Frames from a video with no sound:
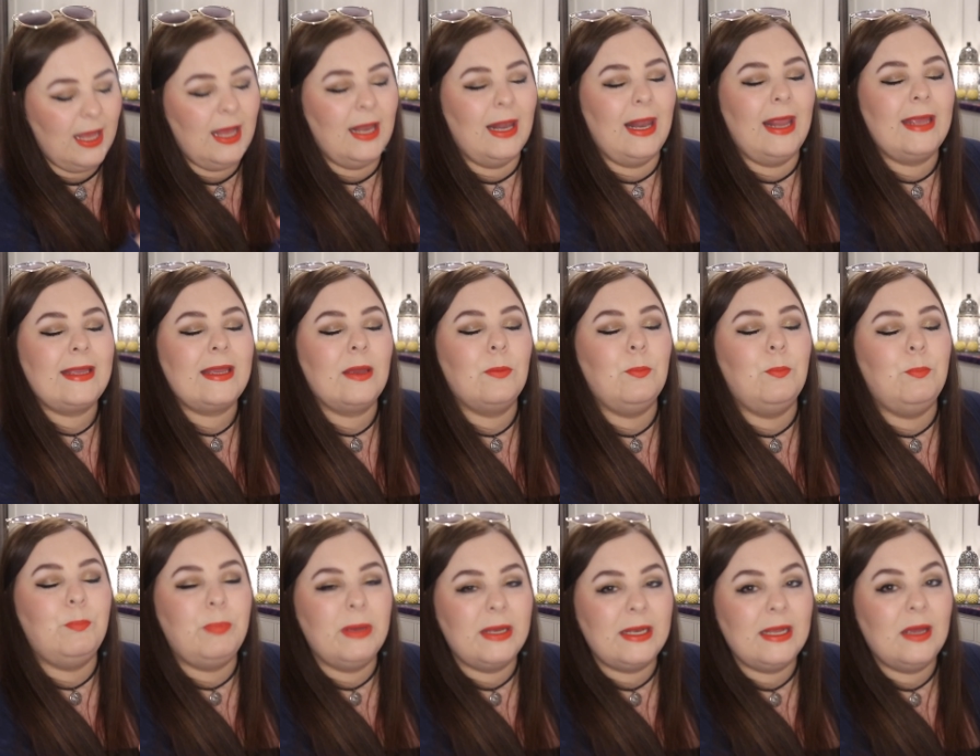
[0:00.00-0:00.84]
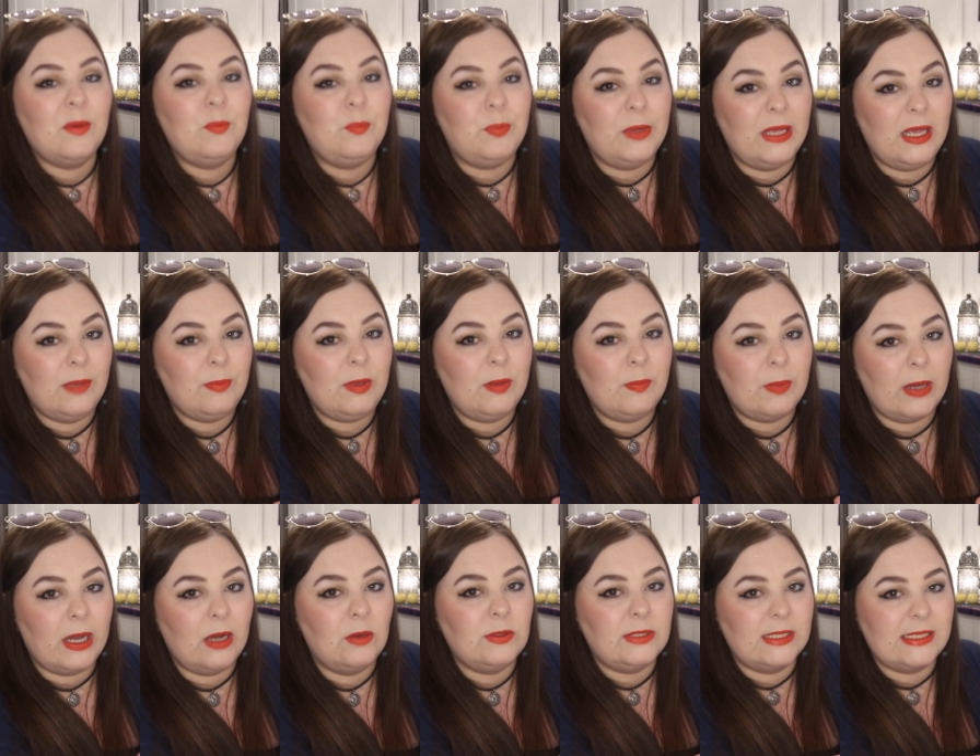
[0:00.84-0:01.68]
Like a bitter baby
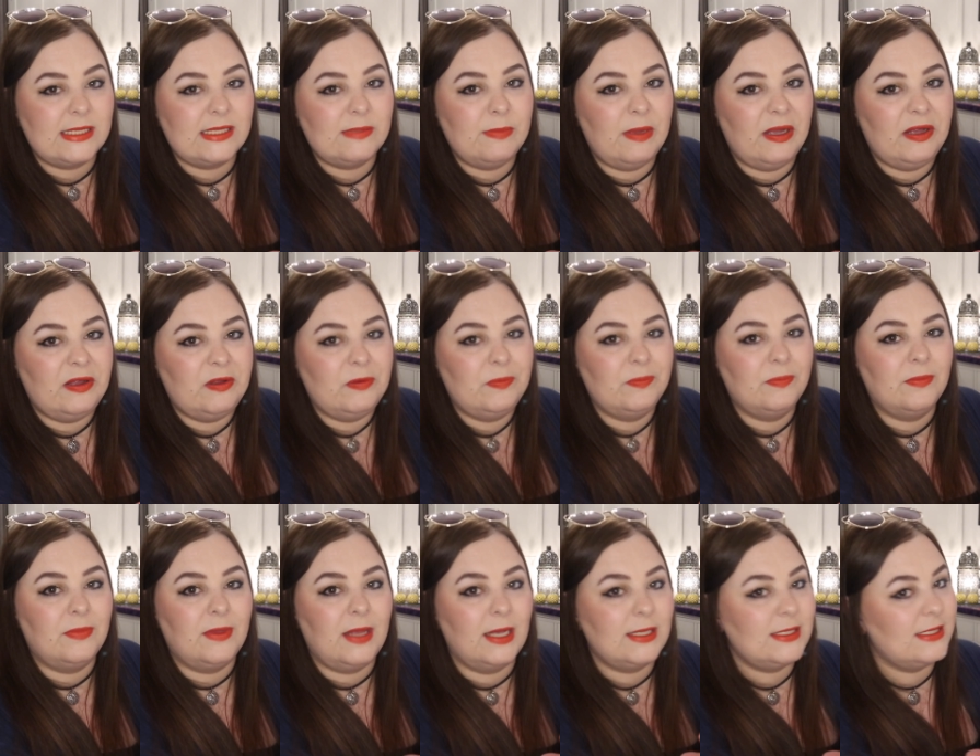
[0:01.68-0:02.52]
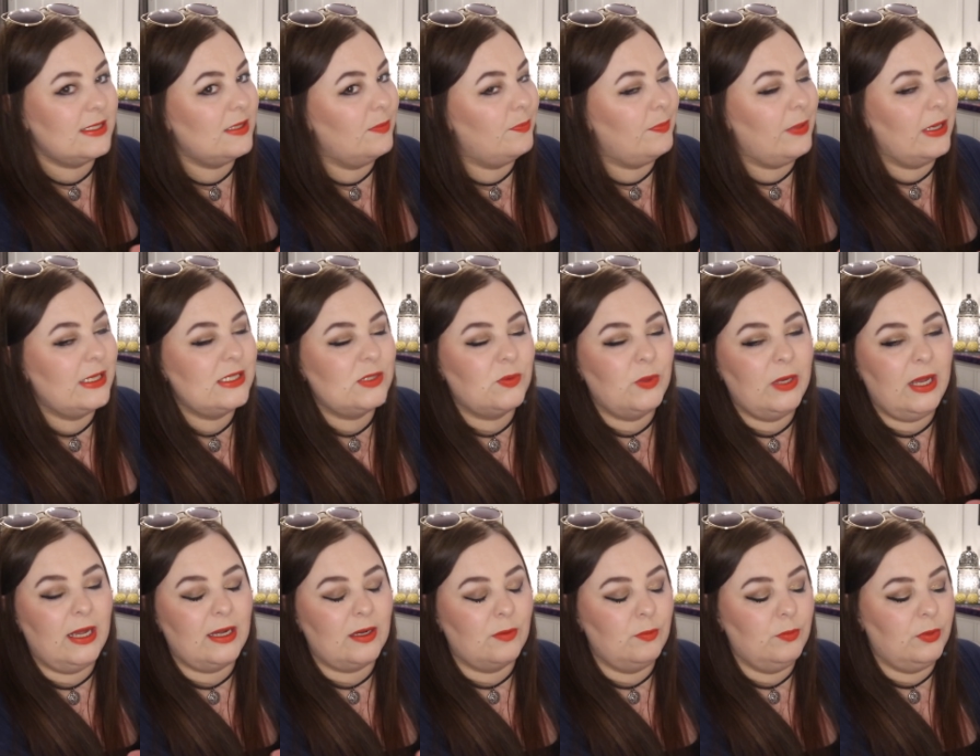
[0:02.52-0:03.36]
powder smell. That's the best way
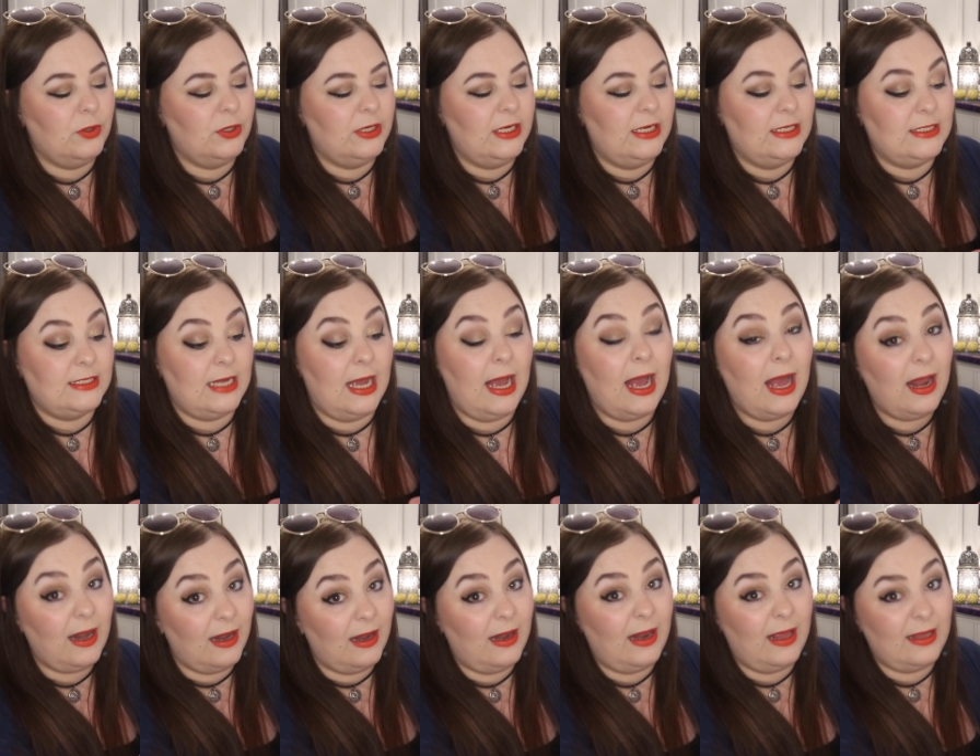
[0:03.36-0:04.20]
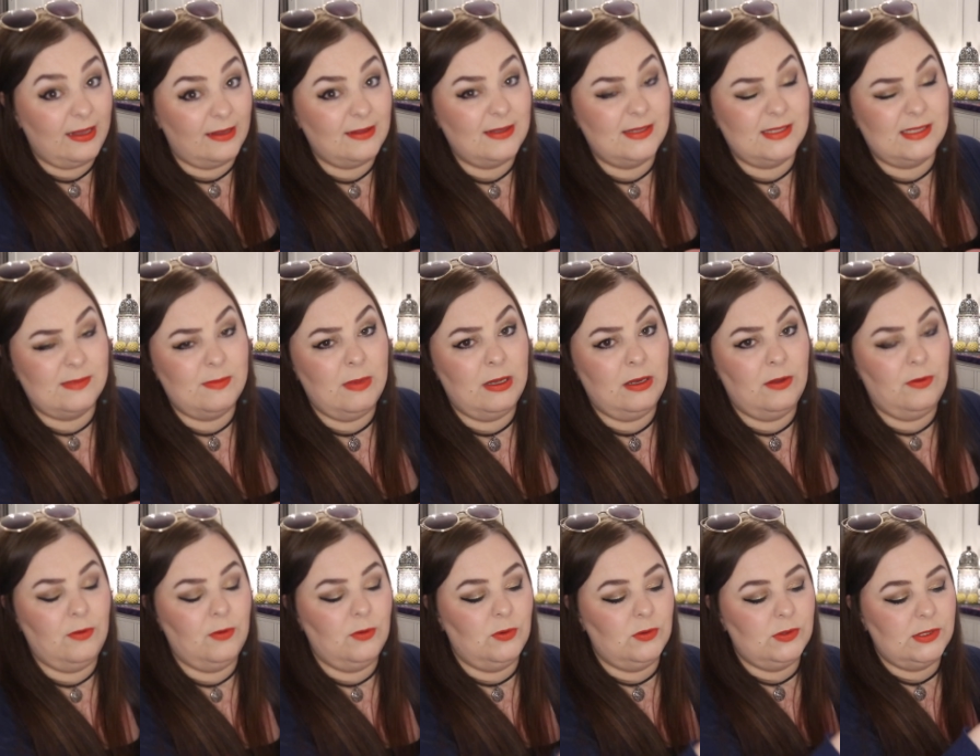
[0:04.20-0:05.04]
I can put it. I like the smell
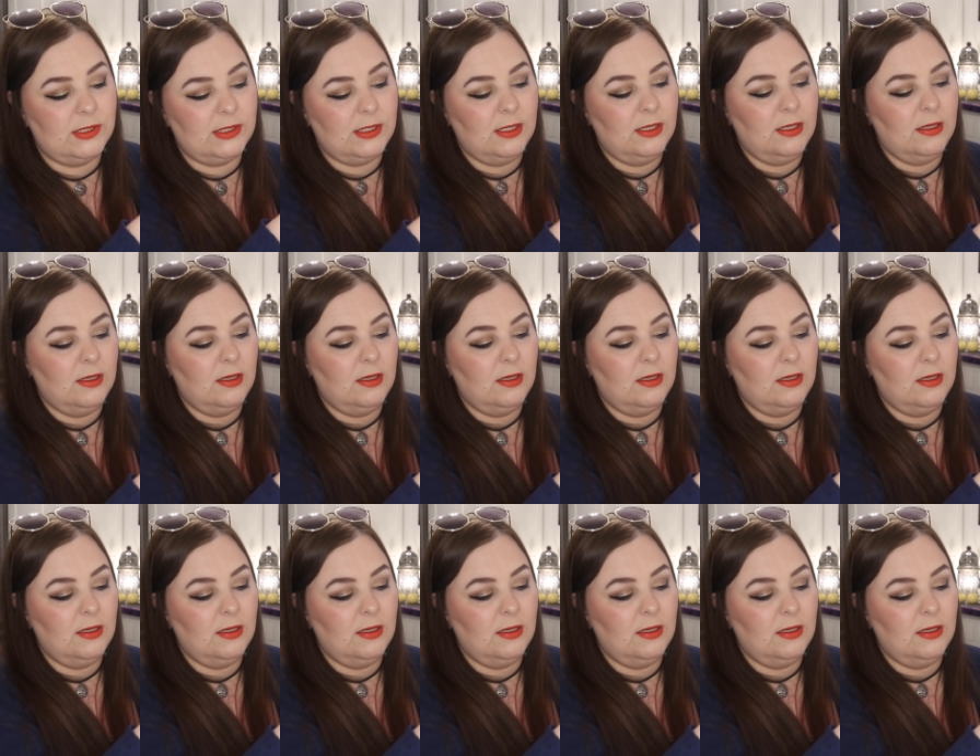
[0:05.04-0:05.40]
of those.